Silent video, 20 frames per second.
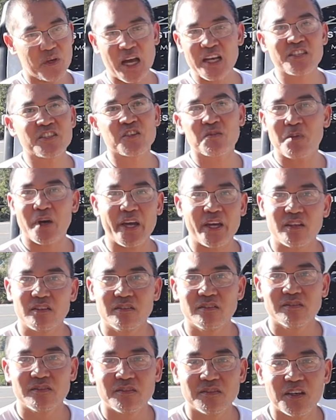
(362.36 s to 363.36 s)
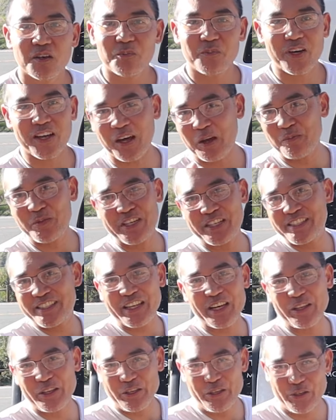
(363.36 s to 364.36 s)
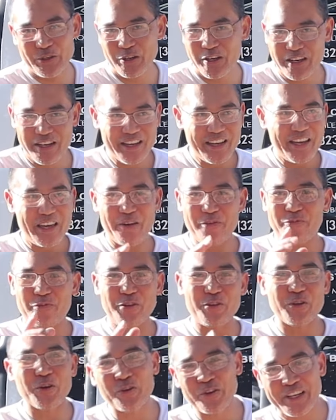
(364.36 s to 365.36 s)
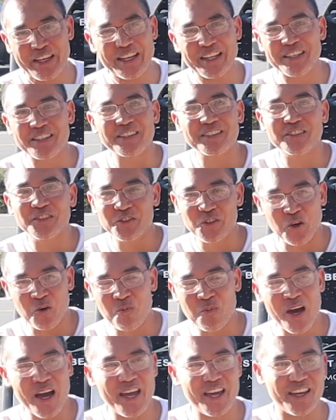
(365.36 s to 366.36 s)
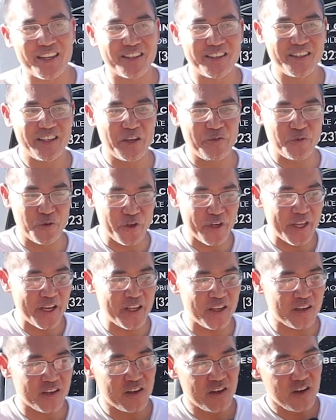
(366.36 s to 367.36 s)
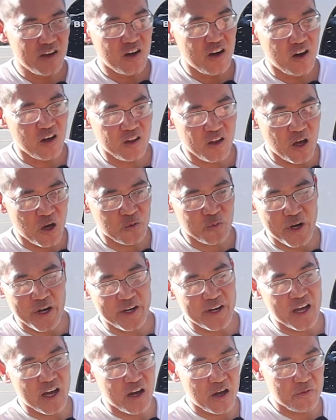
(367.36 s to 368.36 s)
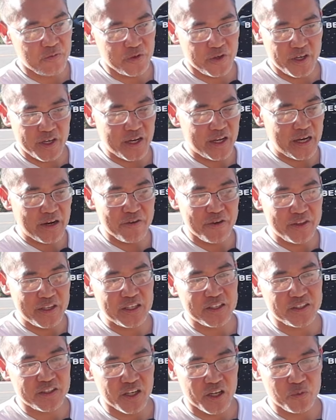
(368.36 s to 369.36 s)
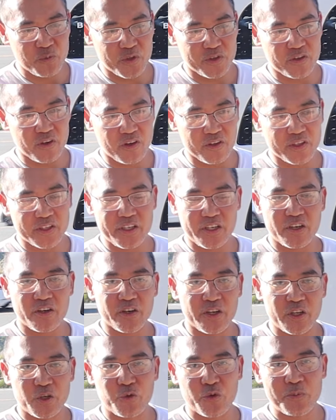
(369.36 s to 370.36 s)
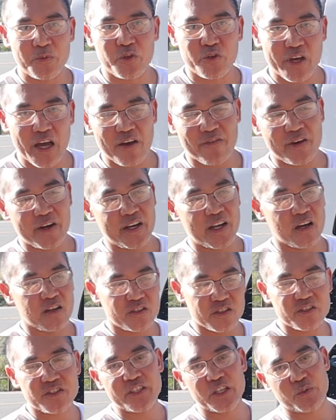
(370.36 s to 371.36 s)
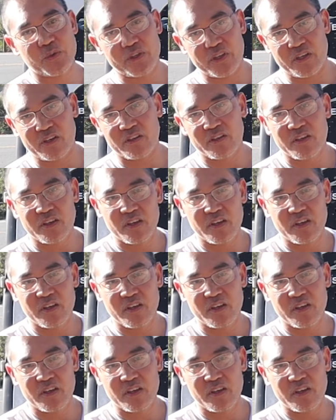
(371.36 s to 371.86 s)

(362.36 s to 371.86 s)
I still buy it. Yeah. I'm just telling you, if you don't need it, don't buy it. If you're getting along right now, if you're getting everything done with all the gear and equipment you have right now, just stick with it.